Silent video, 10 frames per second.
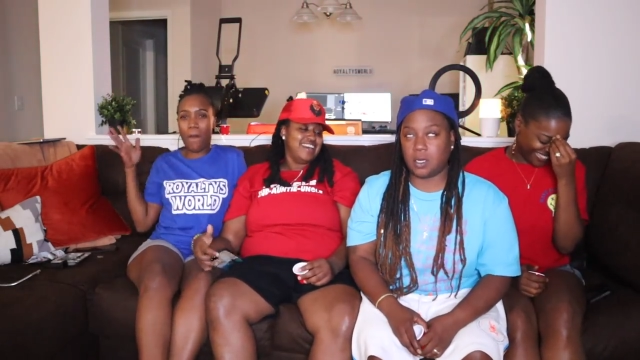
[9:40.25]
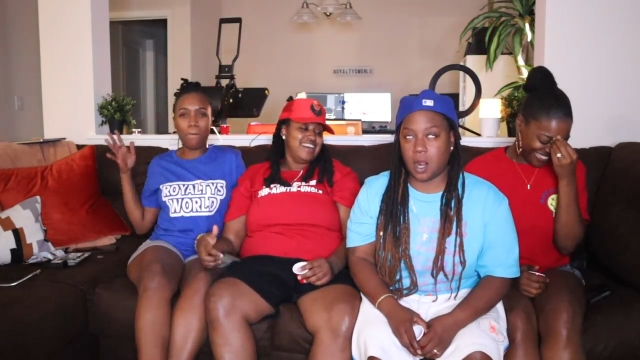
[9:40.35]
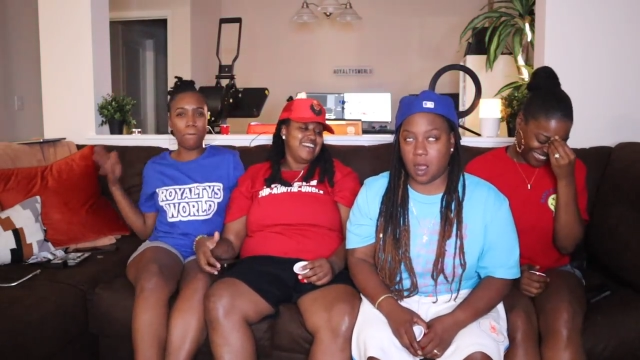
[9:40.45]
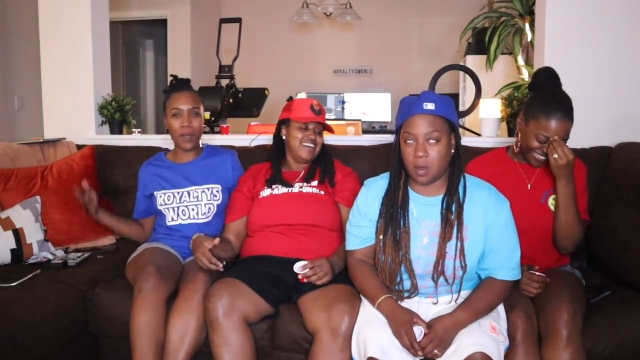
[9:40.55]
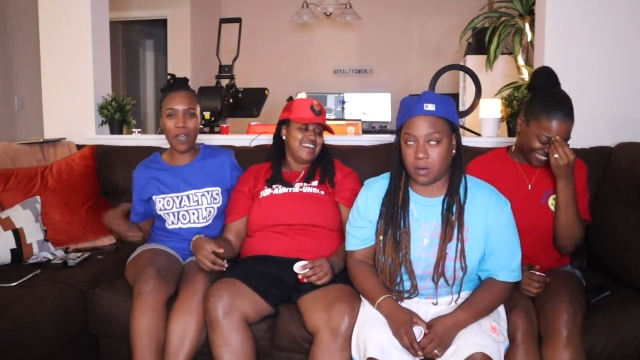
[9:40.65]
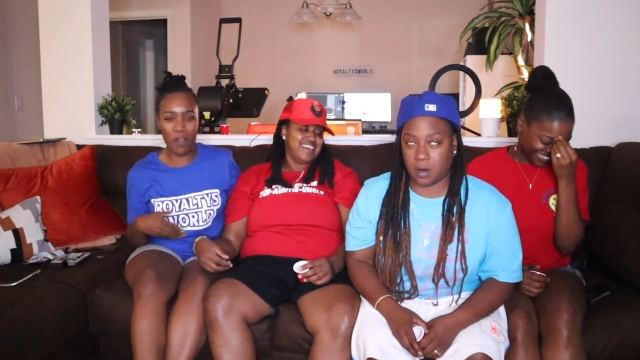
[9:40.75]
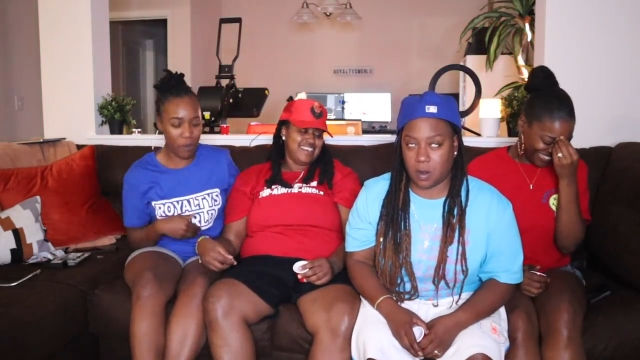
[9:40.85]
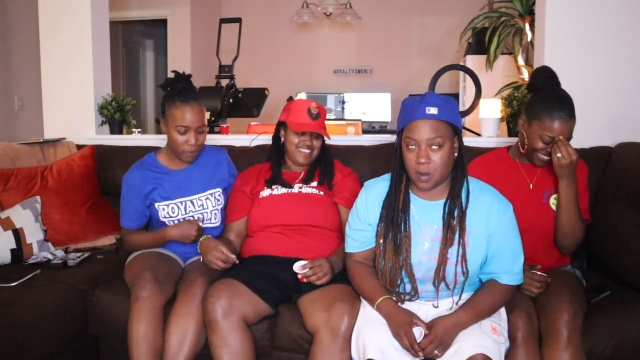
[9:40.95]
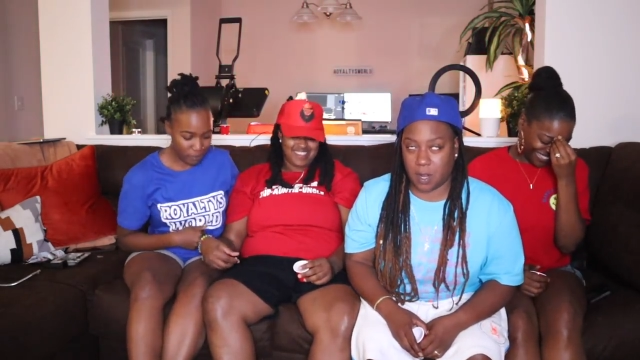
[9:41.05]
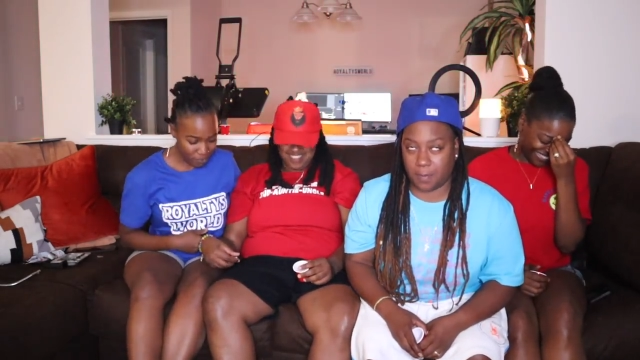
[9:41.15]
Speaker 1: don't,
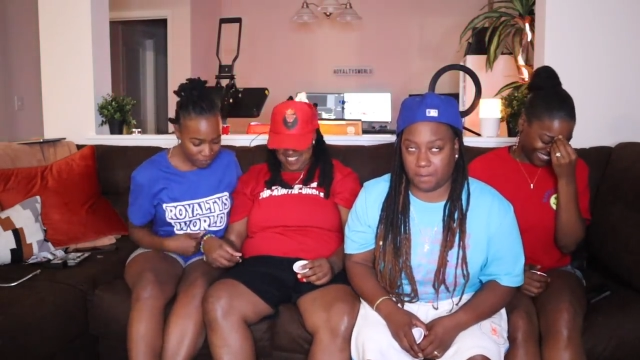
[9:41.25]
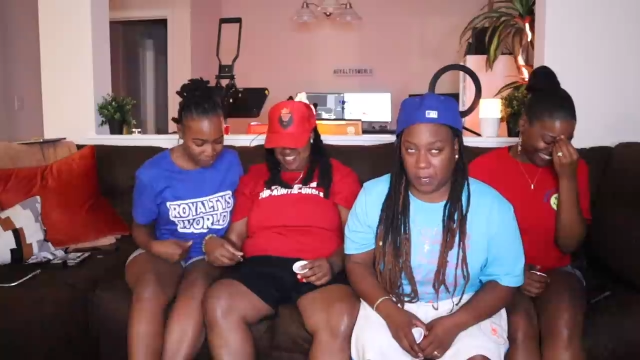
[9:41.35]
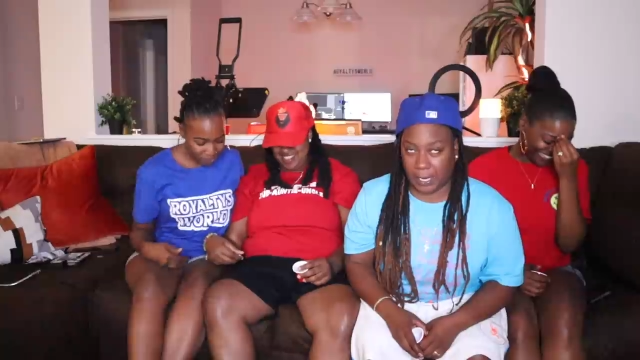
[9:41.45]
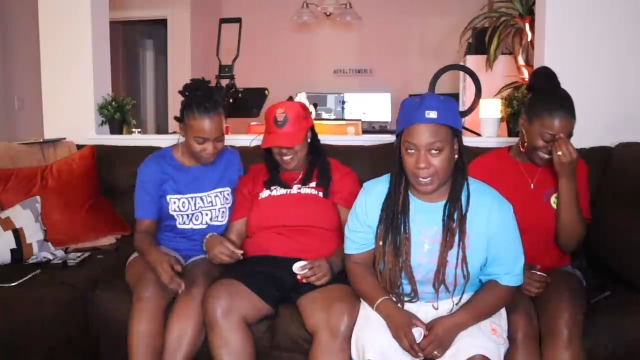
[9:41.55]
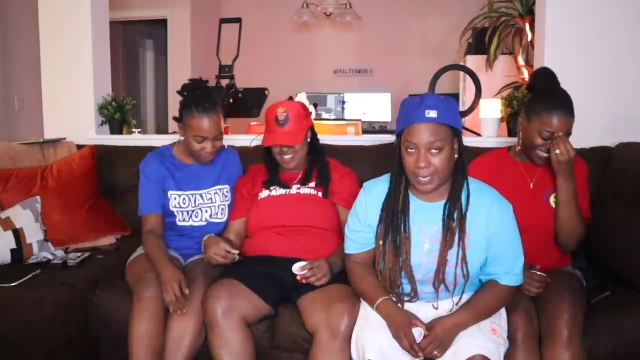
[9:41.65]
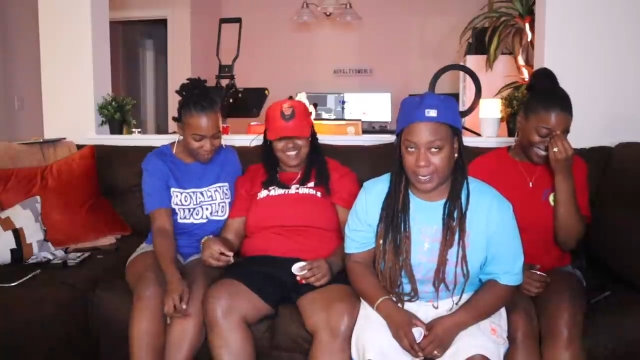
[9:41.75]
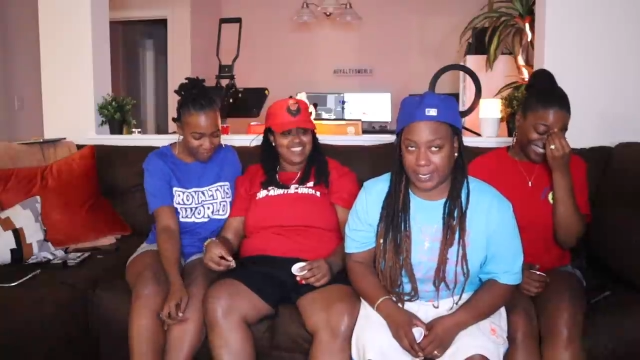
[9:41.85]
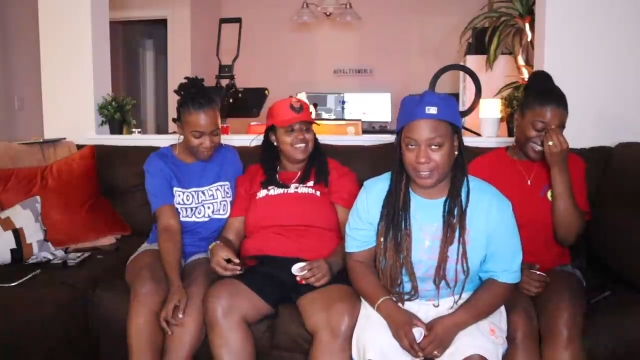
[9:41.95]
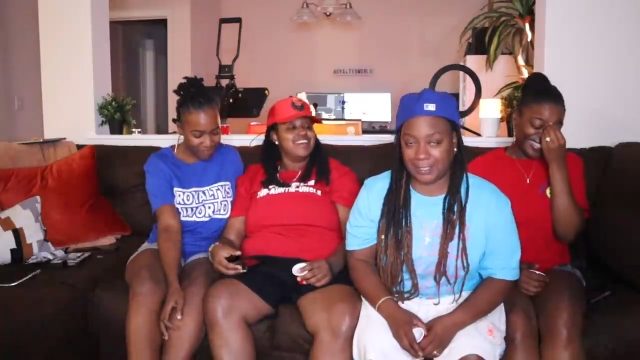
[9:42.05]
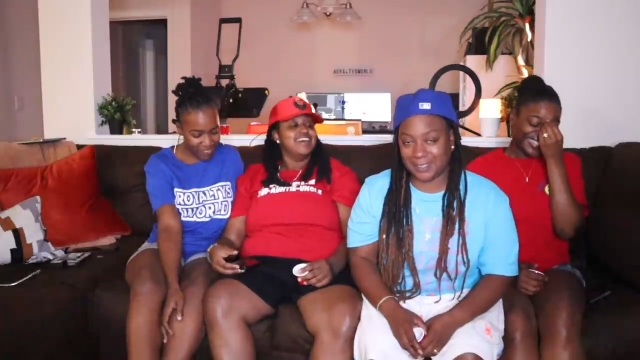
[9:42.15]
do it,
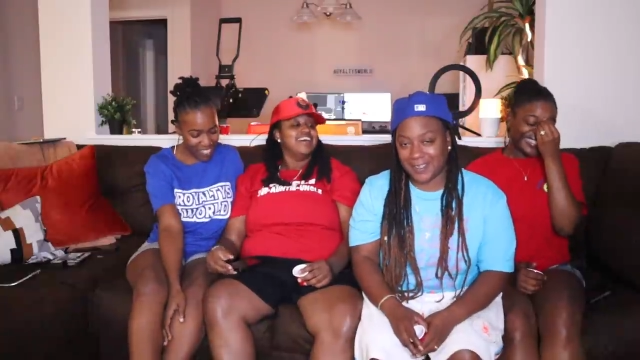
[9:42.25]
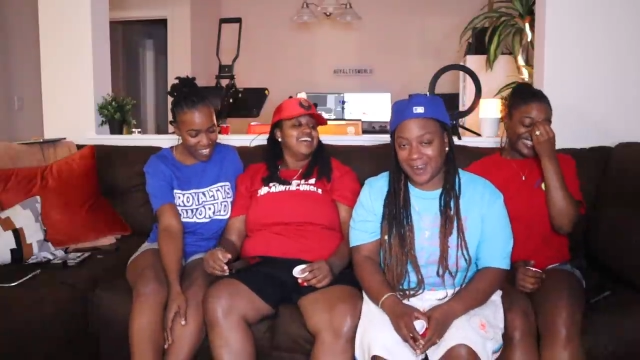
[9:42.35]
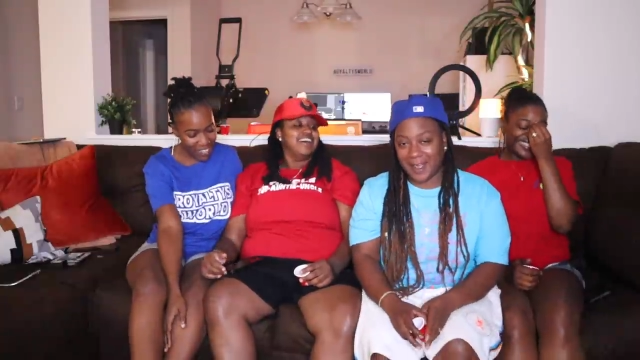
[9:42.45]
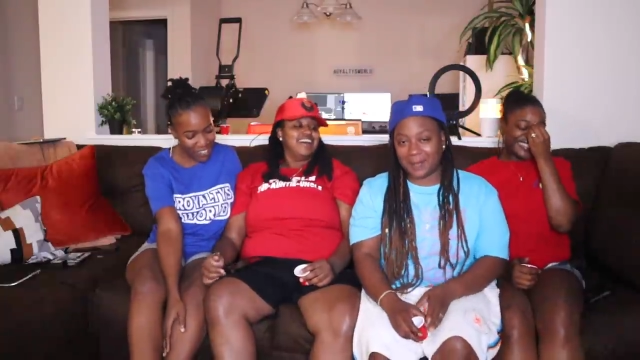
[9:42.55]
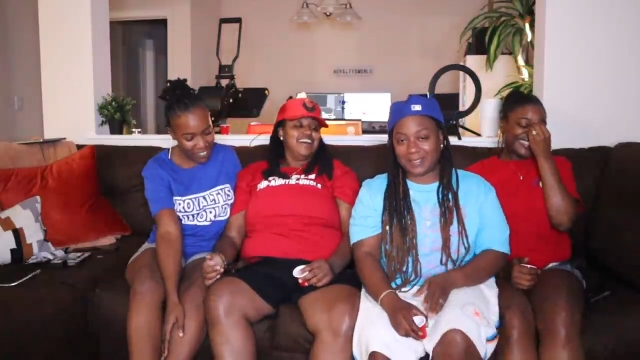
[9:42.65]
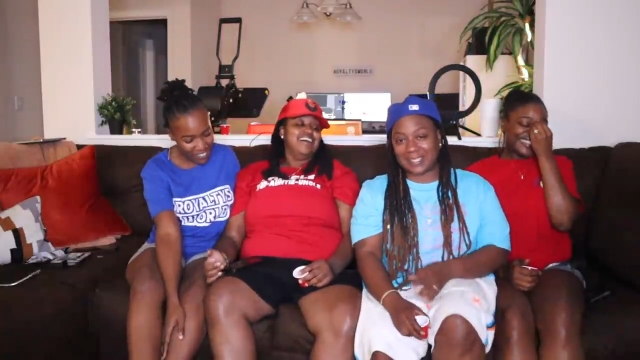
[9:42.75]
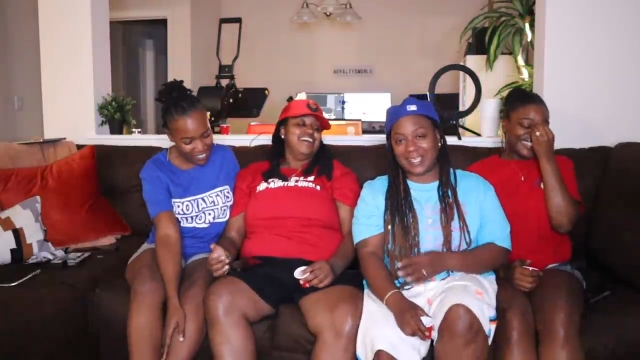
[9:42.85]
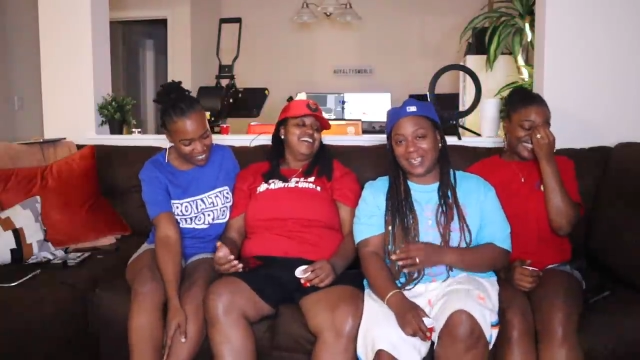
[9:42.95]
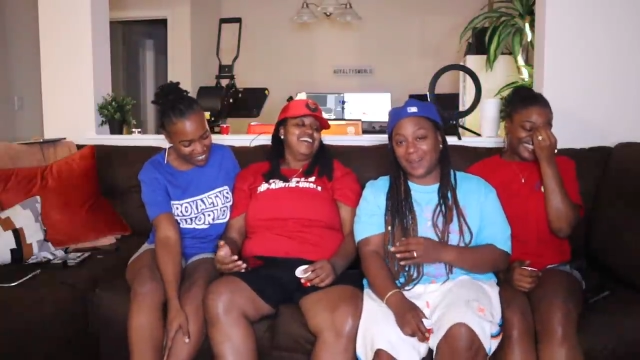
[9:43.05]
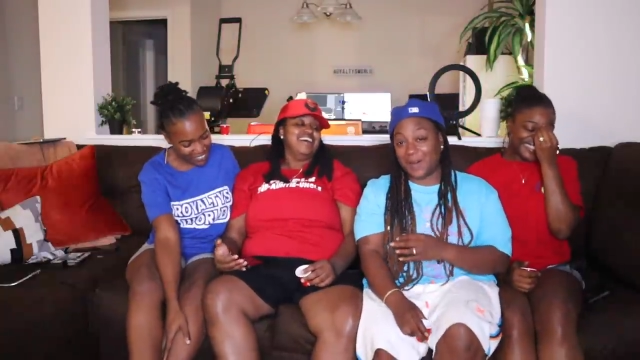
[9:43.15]
please. You know what I'm
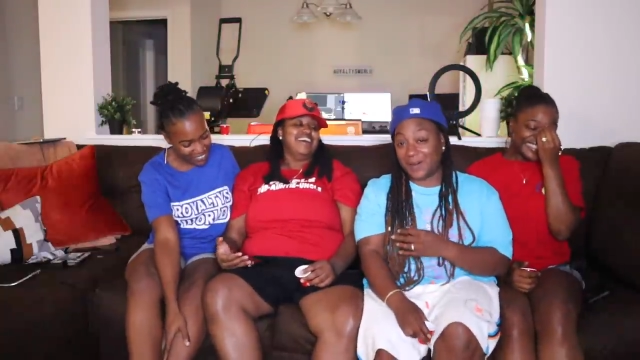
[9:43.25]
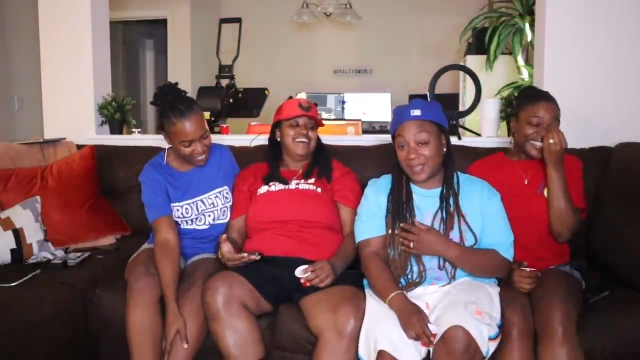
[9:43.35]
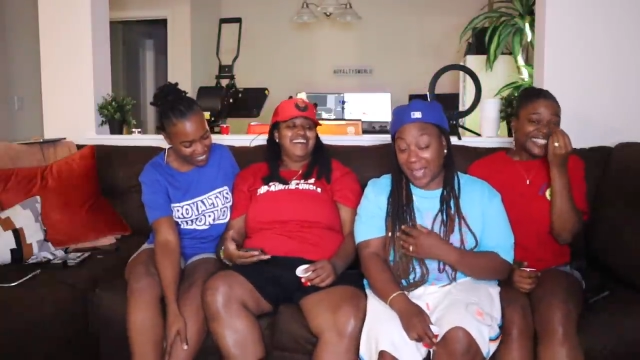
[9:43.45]
saying? Oh